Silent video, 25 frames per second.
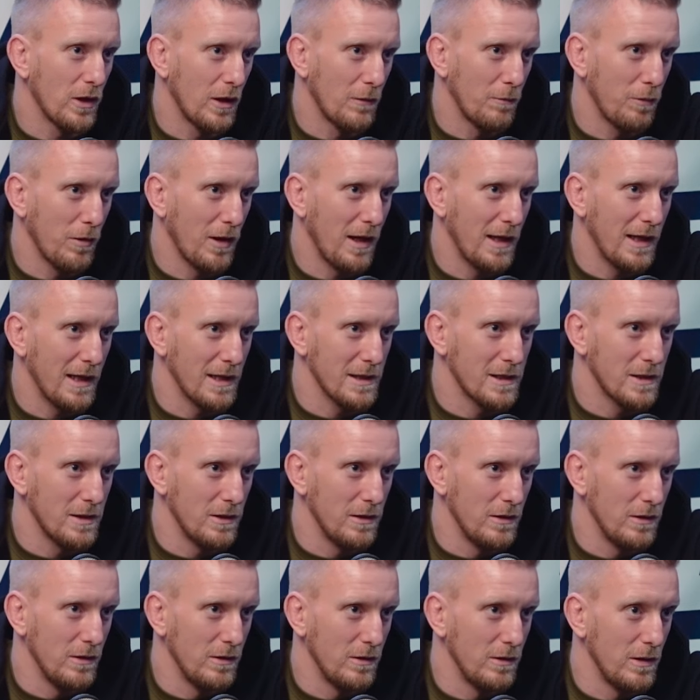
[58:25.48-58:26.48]
can apply that
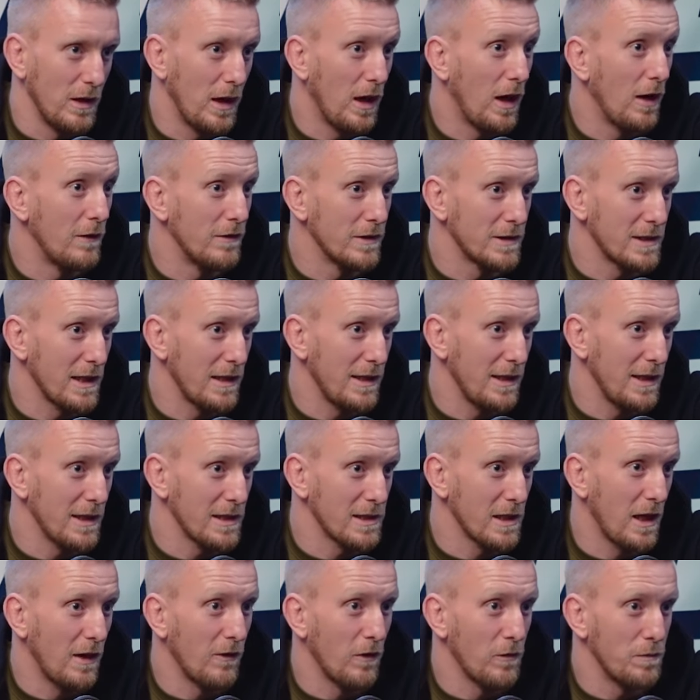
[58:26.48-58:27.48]
to other
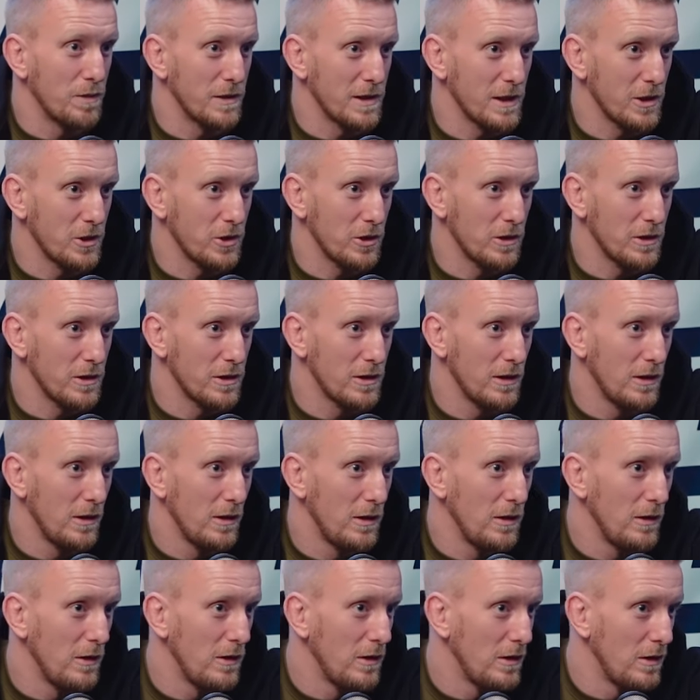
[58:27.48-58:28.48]
techniques, other positions,
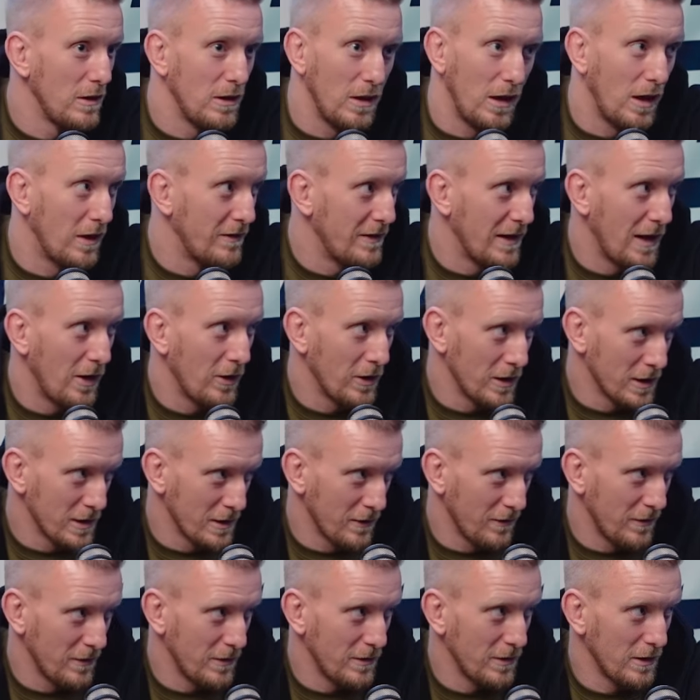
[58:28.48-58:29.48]
other areas
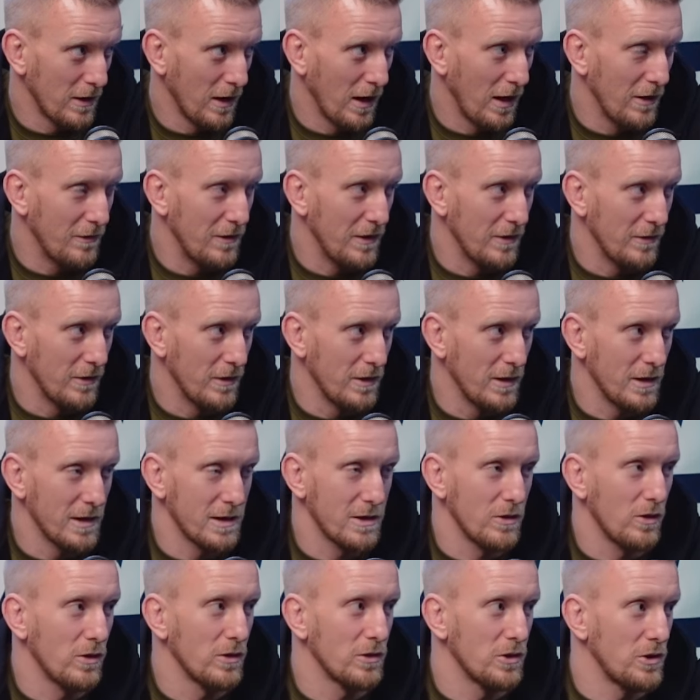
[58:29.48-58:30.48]
of your life even.
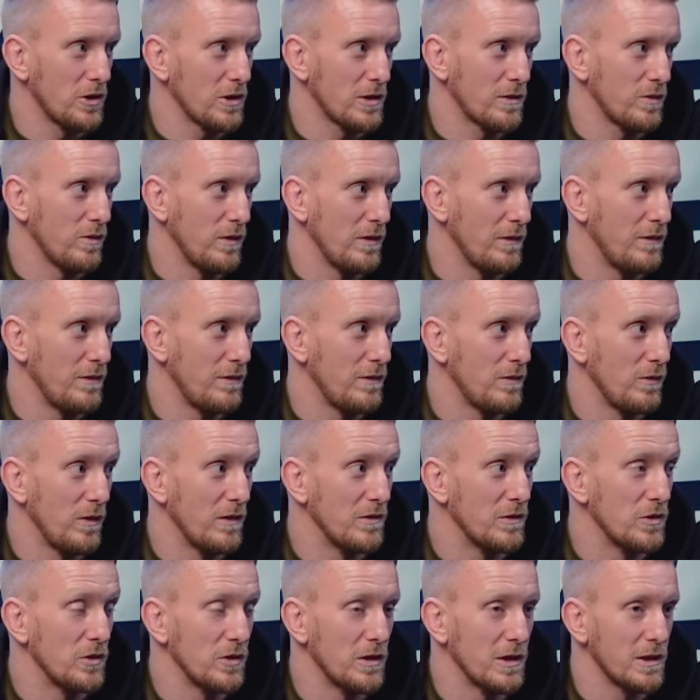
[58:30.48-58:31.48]
It's not just with,
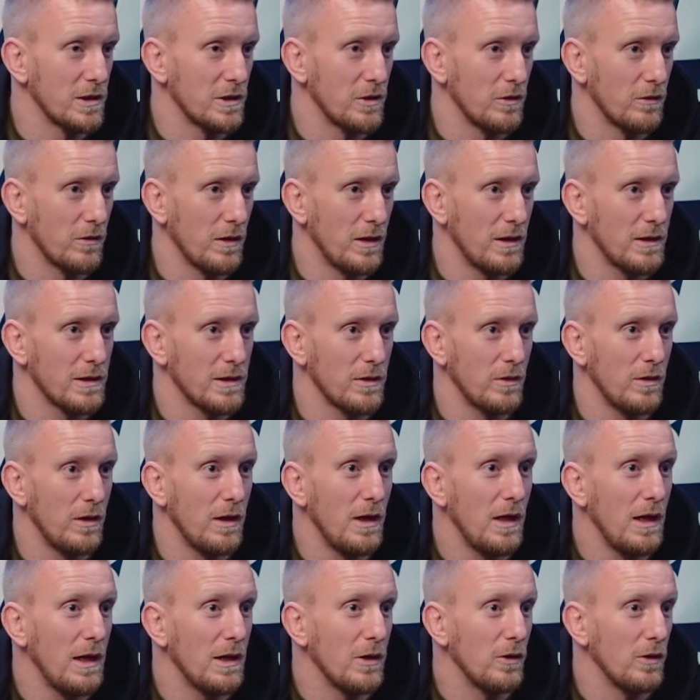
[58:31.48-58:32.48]
with jiu-jitsu, right? So
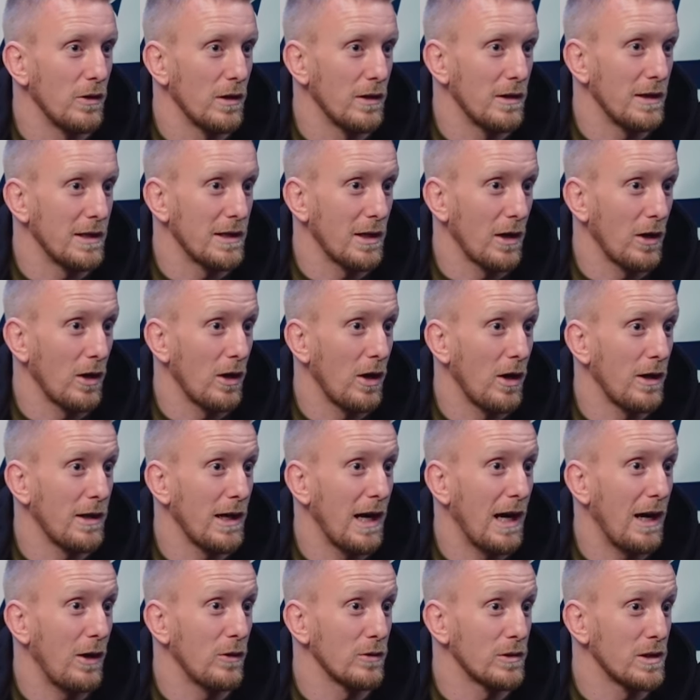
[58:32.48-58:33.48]
you need to learn
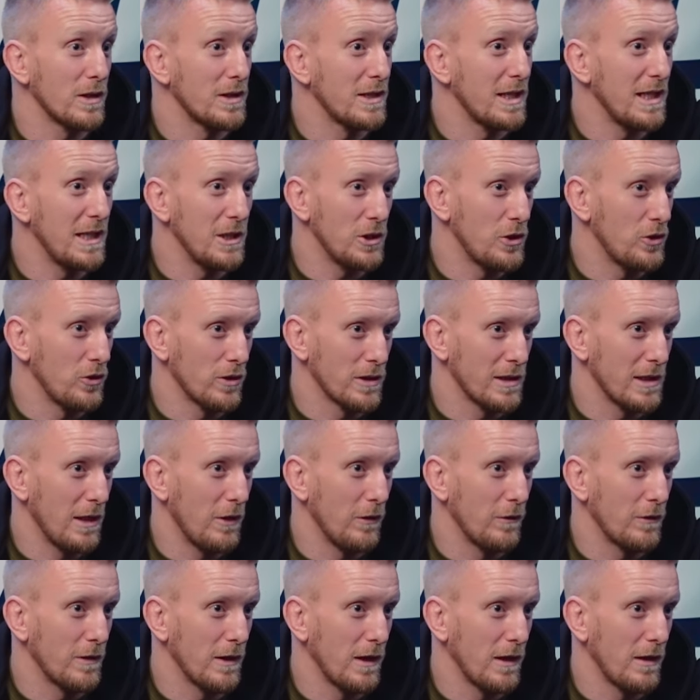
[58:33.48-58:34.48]
how to teach
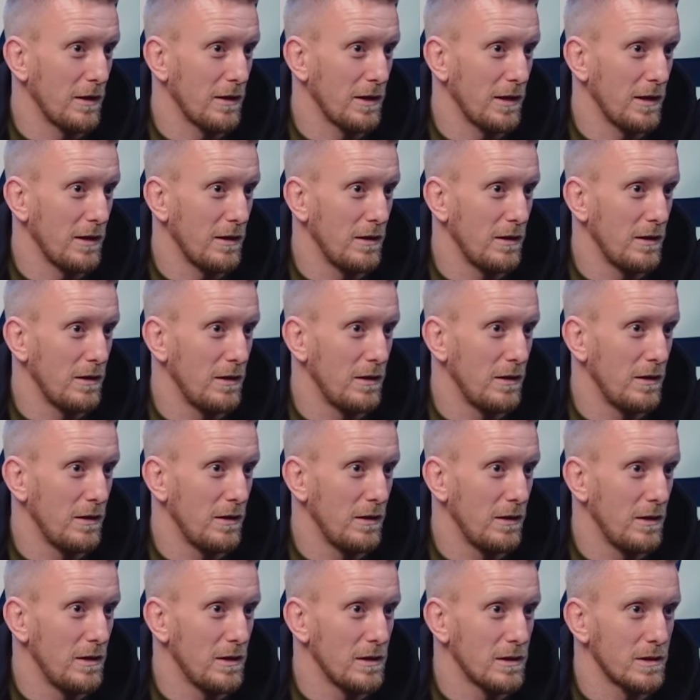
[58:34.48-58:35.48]
yourself kind of thing.
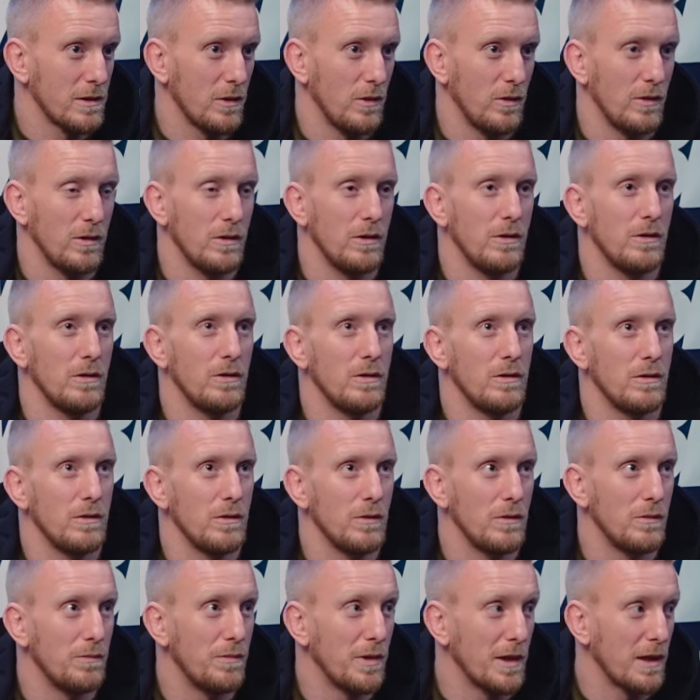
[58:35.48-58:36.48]
So
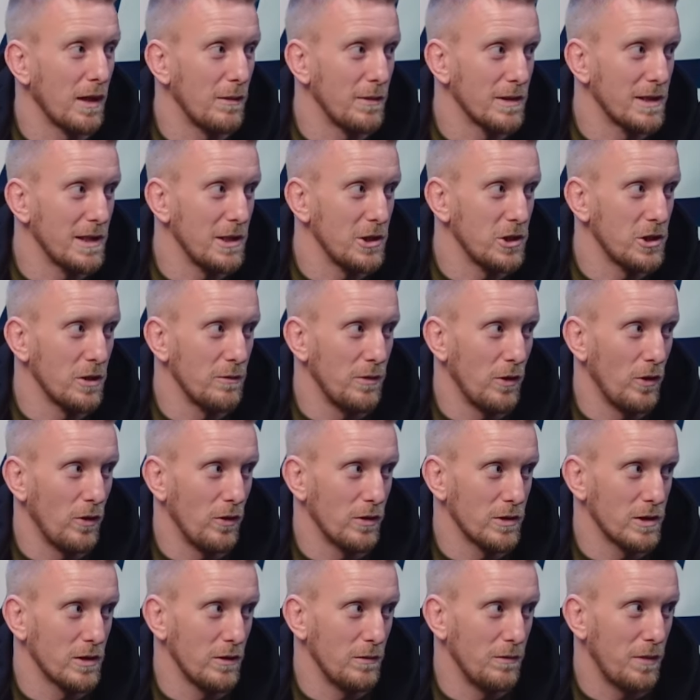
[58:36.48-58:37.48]
you become a teacher, but
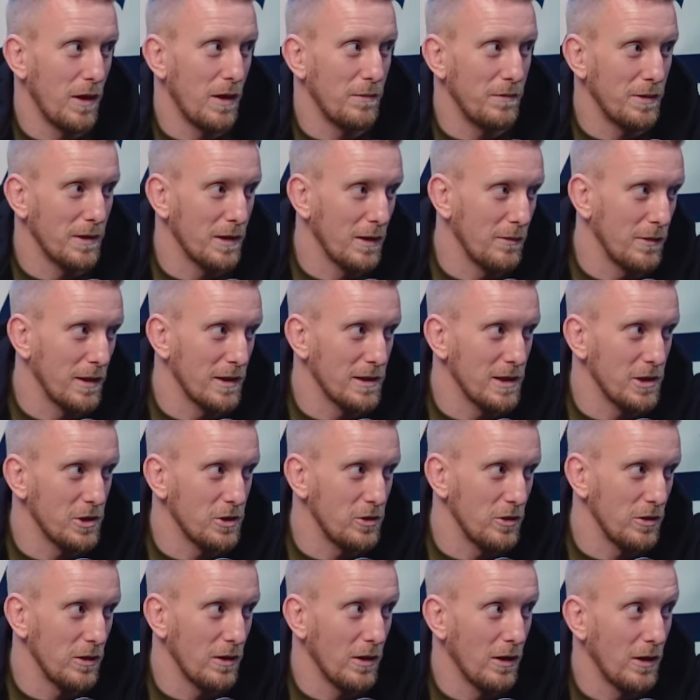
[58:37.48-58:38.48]
also by becoming a
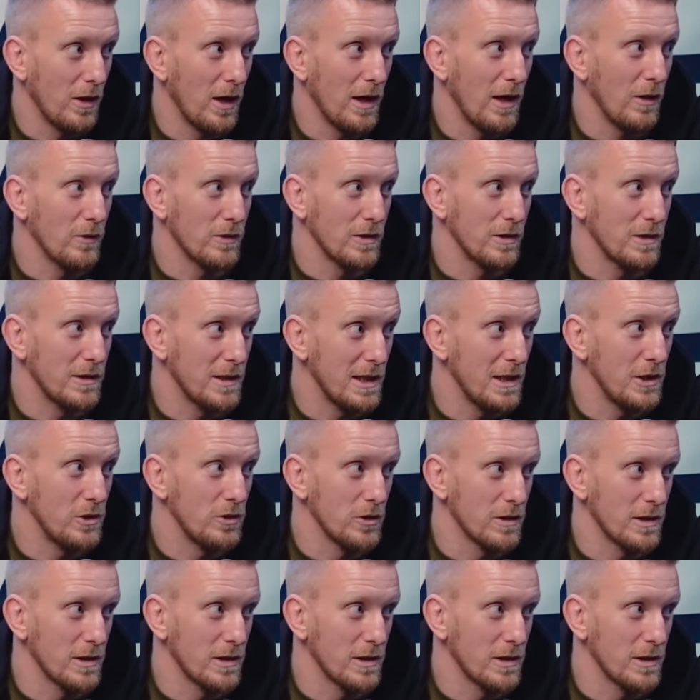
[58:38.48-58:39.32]
teacher, you learn how to teach